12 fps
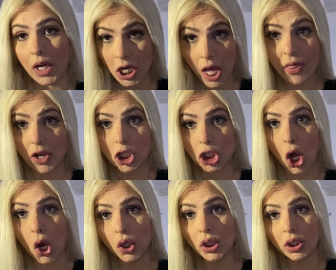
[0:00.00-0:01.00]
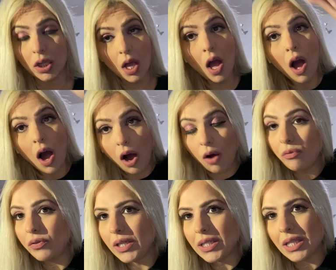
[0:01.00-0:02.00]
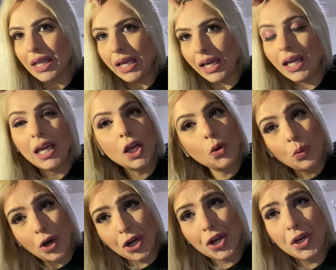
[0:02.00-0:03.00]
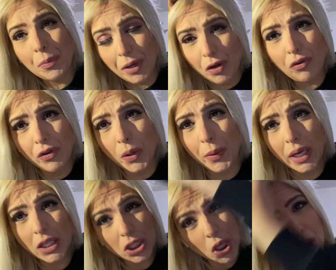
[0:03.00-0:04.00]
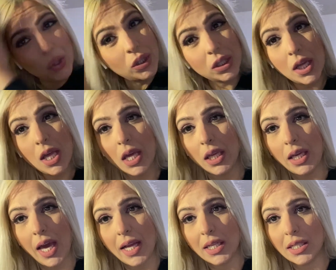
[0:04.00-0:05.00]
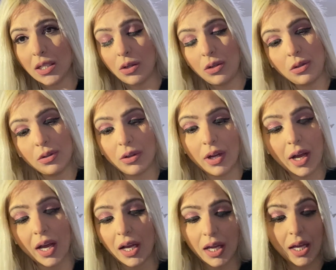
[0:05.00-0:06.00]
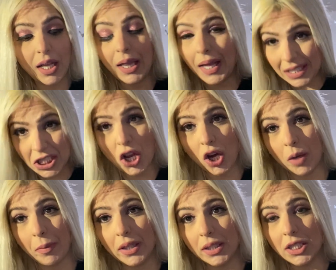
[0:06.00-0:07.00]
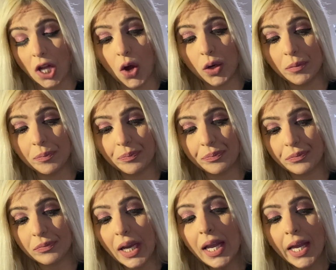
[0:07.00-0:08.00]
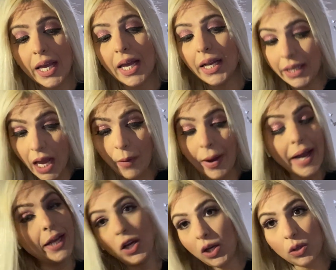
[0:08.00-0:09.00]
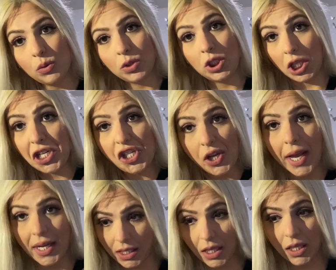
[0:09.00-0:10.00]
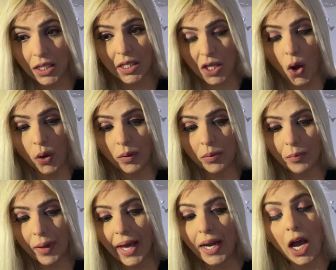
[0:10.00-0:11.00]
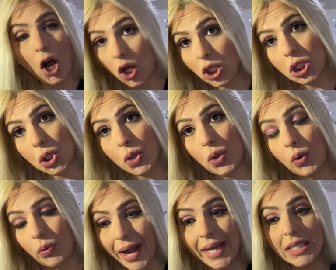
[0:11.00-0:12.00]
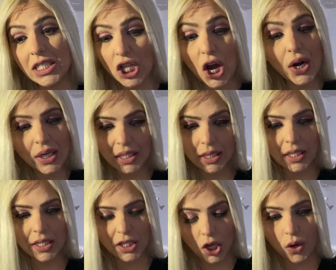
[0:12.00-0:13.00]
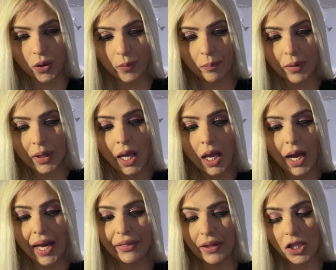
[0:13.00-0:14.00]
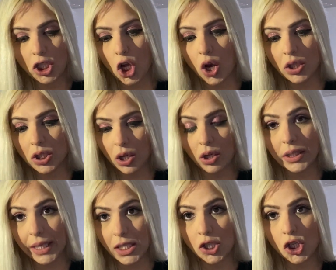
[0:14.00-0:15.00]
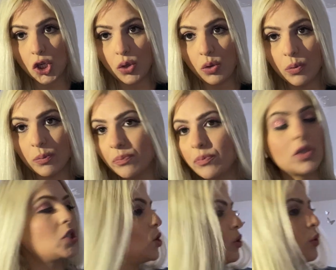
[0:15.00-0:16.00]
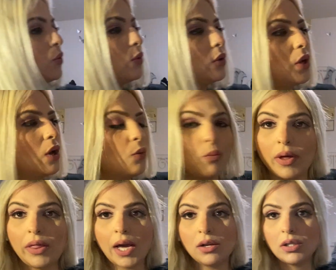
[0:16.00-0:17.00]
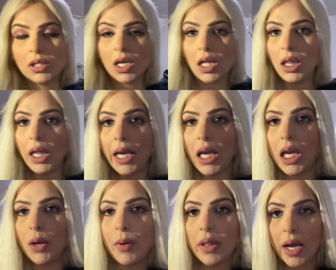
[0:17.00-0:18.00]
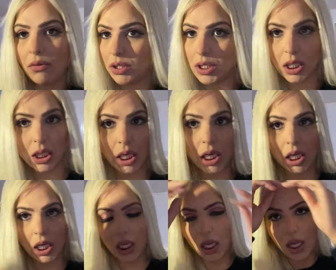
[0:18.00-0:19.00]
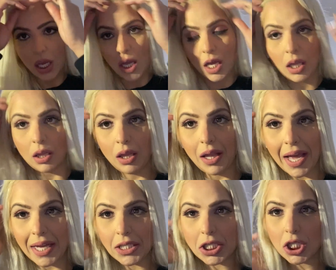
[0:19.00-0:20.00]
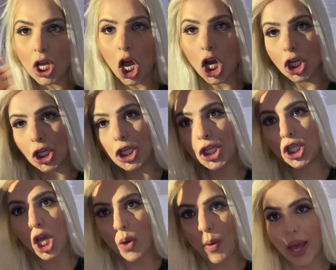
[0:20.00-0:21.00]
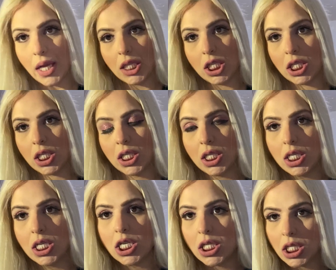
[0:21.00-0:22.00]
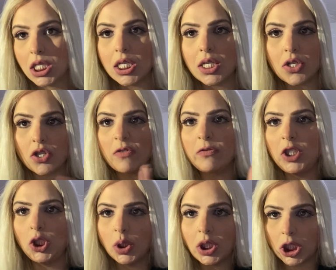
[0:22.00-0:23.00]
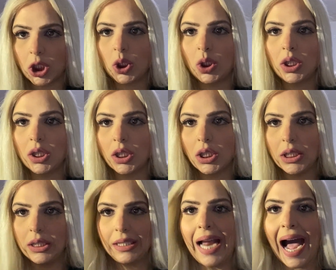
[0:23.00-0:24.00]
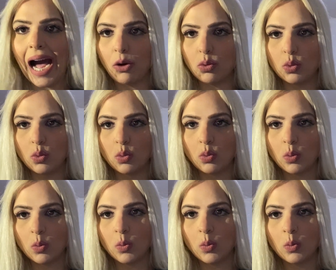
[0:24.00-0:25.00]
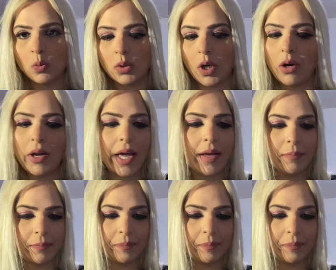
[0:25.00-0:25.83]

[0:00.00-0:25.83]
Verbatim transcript: another song. Obviously, we're going to be reviewing a song. Yes, yeah, so uh, let's talk about the song. Now I know Gigi is in this song and I also know Red Star's in this song. I think the song's called Intro. So without delay, without delay, Let's do it. Let's review the song now. Okay.